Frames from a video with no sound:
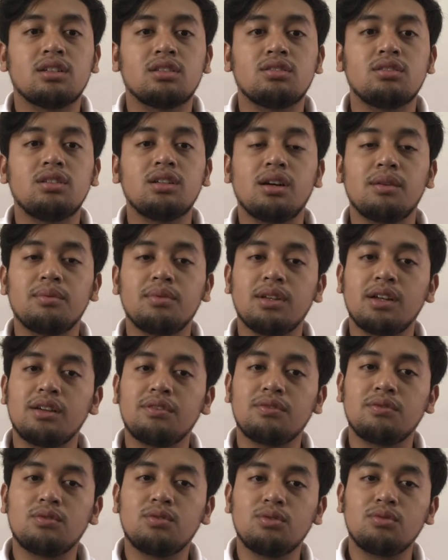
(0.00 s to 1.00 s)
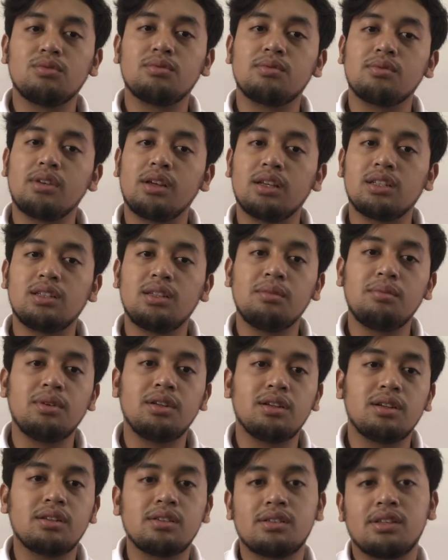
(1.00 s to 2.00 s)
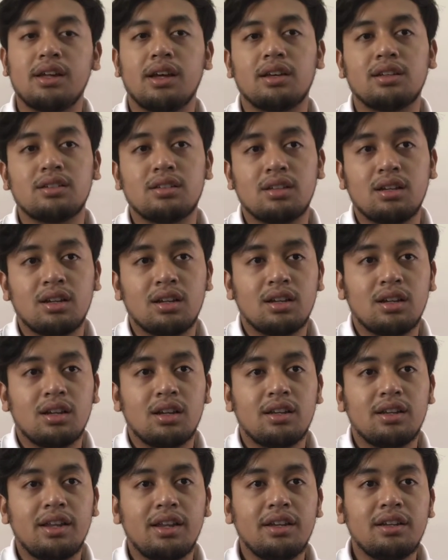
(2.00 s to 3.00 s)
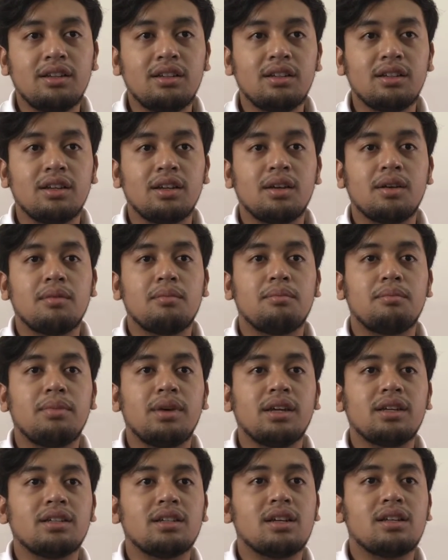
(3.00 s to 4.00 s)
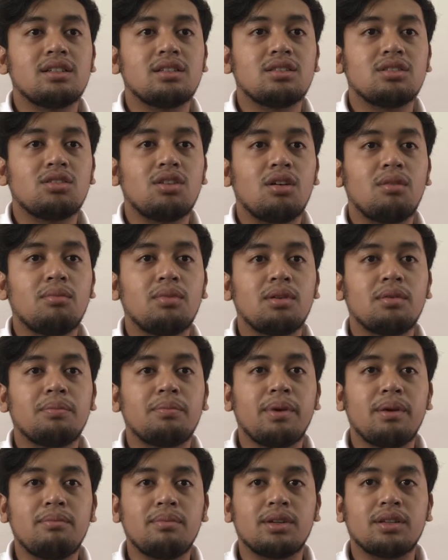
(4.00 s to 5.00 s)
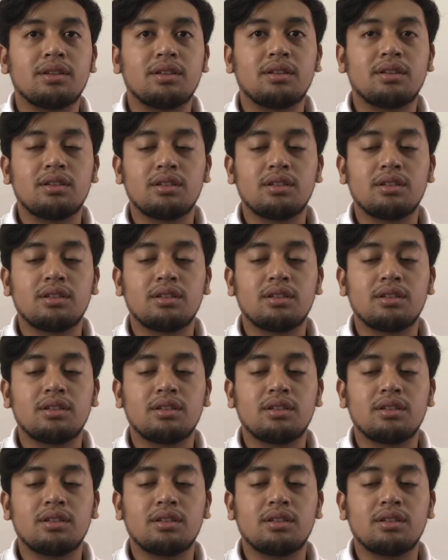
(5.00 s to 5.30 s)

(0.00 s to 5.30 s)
So the company have to estimate the tax, then make installment payment